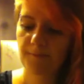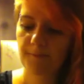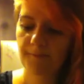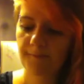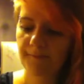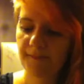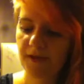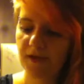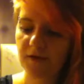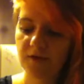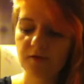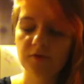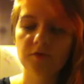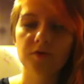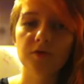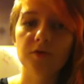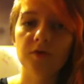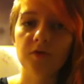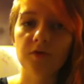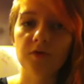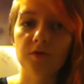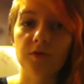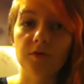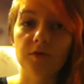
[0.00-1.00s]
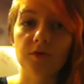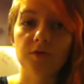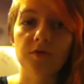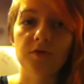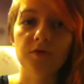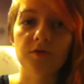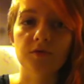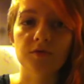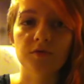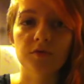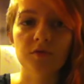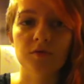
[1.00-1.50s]
I don't know
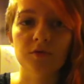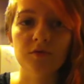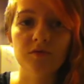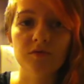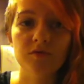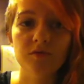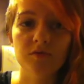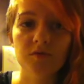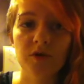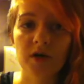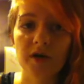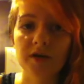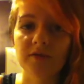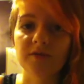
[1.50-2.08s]
who I